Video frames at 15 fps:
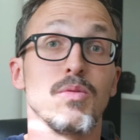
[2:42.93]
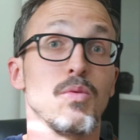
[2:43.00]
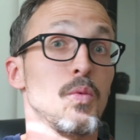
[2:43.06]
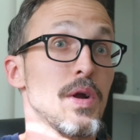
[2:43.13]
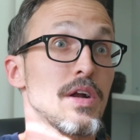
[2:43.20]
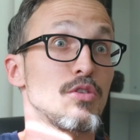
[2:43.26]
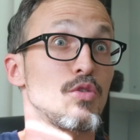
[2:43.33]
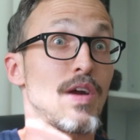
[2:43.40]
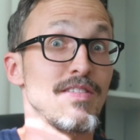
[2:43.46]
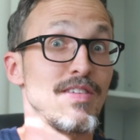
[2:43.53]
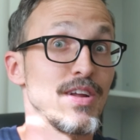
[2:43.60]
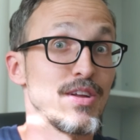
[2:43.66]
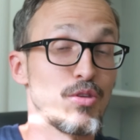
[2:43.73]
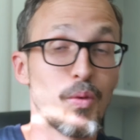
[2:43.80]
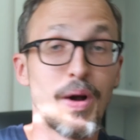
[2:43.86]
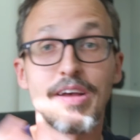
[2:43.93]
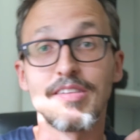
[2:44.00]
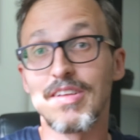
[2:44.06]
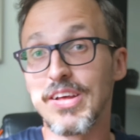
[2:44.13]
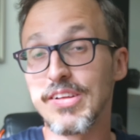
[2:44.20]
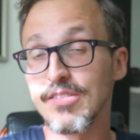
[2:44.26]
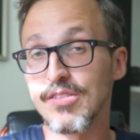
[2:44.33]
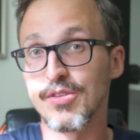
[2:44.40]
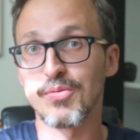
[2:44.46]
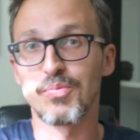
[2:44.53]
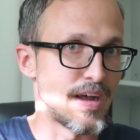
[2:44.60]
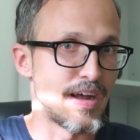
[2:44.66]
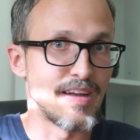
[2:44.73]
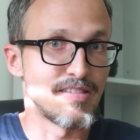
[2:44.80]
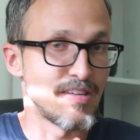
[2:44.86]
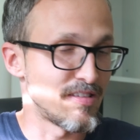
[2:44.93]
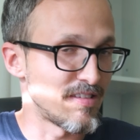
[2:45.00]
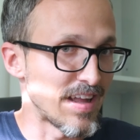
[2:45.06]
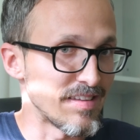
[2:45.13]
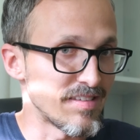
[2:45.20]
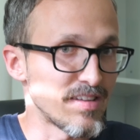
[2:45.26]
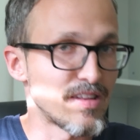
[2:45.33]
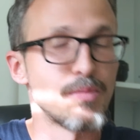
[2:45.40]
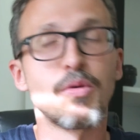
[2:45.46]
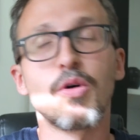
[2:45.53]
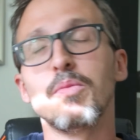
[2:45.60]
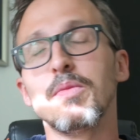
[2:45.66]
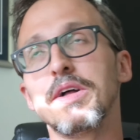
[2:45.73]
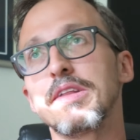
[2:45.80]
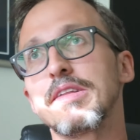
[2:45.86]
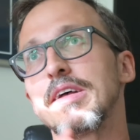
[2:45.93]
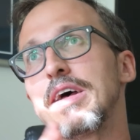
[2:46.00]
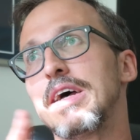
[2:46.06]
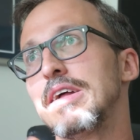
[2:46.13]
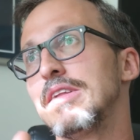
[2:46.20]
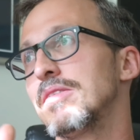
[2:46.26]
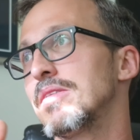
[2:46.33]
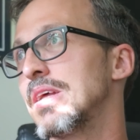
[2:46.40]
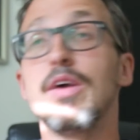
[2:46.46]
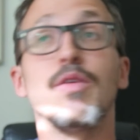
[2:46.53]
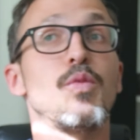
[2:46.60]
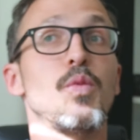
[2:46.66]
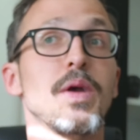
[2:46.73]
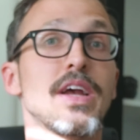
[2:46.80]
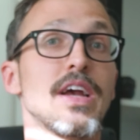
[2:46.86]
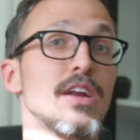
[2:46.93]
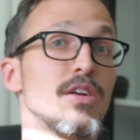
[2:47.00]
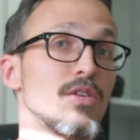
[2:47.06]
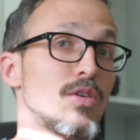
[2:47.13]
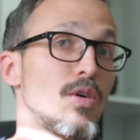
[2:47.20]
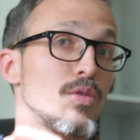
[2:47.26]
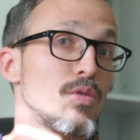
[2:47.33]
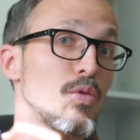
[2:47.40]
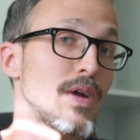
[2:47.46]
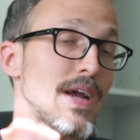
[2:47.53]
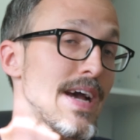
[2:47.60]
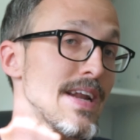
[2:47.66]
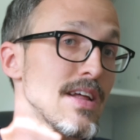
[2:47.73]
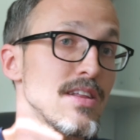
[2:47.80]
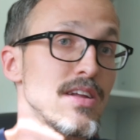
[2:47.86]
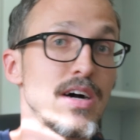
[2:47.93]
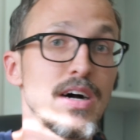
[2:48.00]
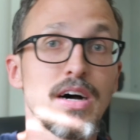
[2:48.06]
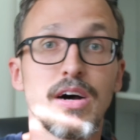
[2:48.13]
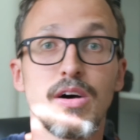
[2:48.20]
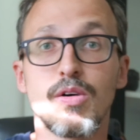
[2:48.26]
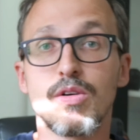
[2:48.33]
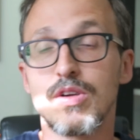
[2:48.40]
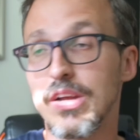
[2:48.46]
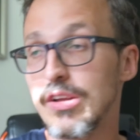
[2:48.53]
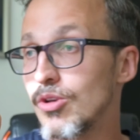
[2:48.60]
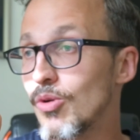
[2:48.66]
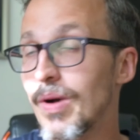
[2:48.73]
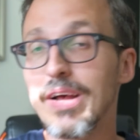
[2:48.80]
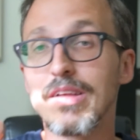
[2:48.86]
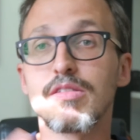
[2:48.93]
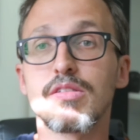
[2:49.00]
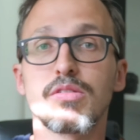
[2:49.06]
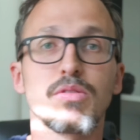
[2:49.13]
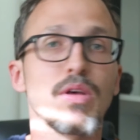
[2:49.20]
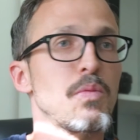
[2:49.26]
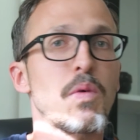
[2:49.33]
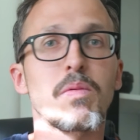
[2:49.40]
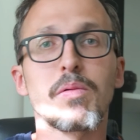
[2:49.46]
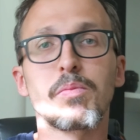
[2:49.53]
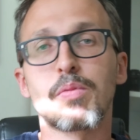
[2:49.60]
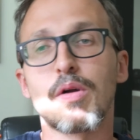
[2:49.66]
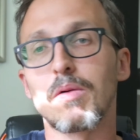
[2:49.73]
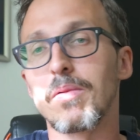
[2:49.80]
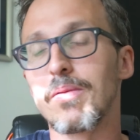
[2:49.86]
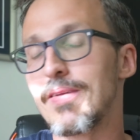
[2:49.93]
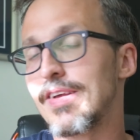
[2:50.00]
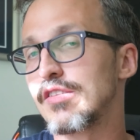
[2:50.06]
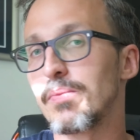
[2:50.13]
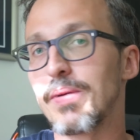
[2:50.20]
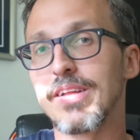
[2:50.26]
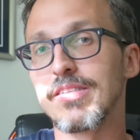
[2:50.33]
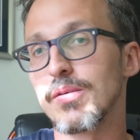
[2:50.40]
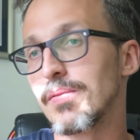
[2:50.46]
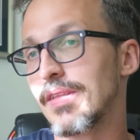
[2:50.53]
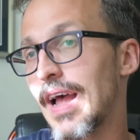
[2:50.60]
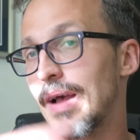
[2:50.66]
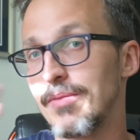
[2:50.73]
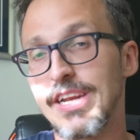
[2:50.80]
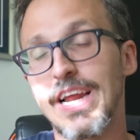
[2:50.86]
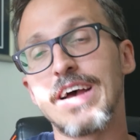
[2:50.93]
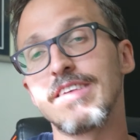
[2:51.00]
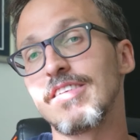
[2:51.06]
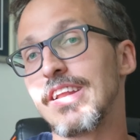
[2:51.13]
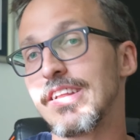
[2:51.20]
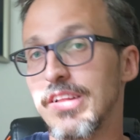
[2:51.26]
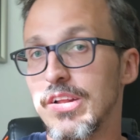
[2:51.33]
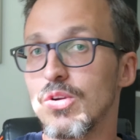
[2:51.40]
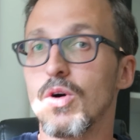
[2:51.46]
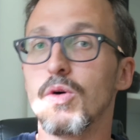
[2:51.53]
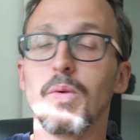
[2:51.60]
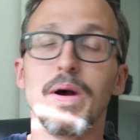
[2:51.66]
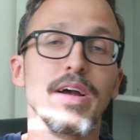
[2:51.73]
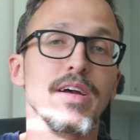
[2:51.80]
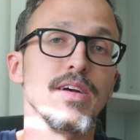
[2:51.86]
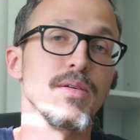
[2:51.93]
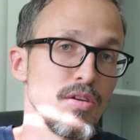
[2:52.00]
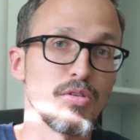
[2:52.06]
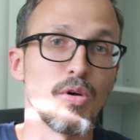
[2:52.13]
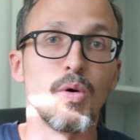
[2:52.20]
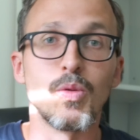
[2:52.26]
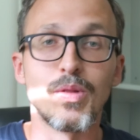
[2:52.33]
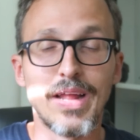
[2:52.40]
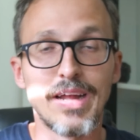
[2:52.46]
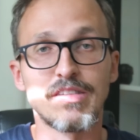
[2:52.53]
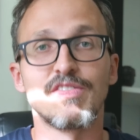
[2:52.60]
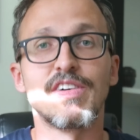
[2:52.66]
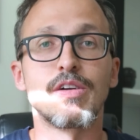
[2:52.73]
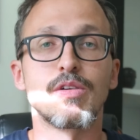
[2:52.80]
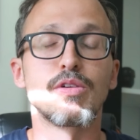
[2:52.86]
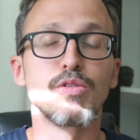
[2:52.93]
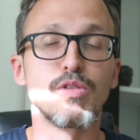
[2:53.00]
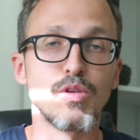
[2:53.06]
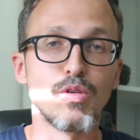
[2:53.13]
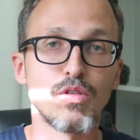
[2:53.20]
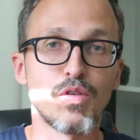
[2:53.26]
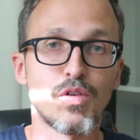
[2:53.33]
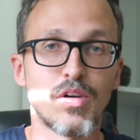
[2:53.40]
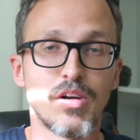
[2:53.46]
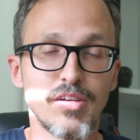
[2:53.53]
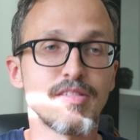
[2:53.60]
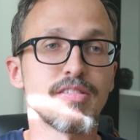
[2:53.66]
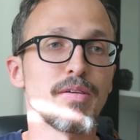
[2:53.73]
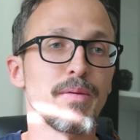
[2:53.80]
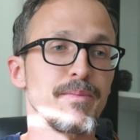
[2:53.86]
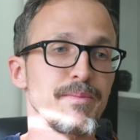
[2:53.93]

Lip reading: We are traveling to Iceland as it stands at the moment, and if we cannot go to Canada or the US, we will probably spend some time in Iceland and Norway. So that's very good news for us.